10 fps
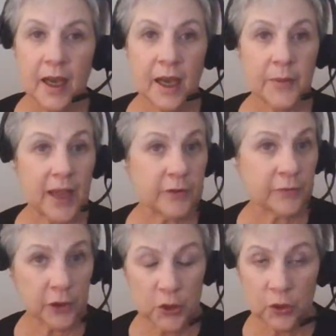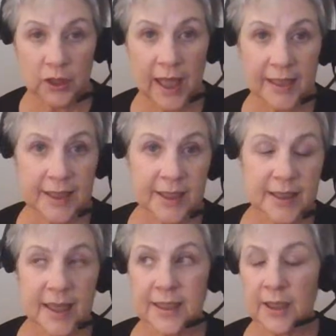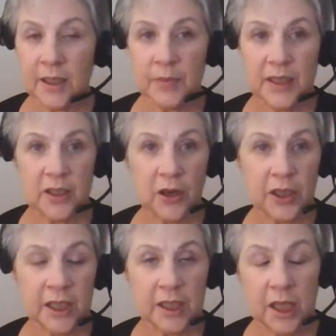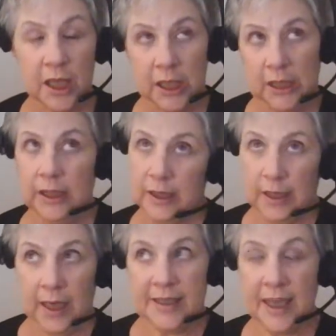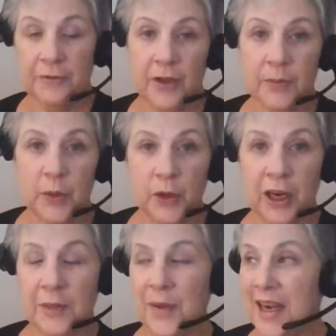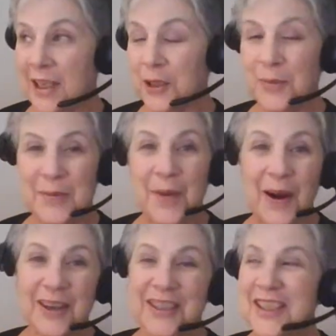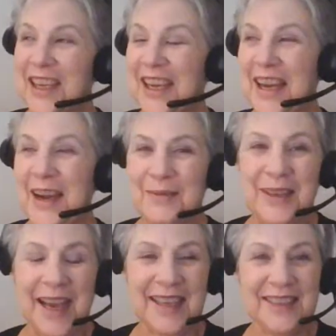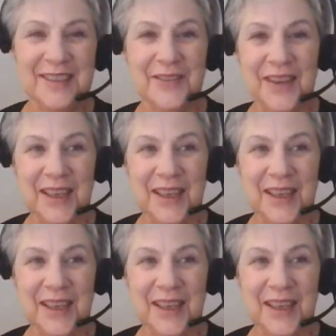I have the virtual classes that's going to be starting, I say February, it might actually be March. I'm kind of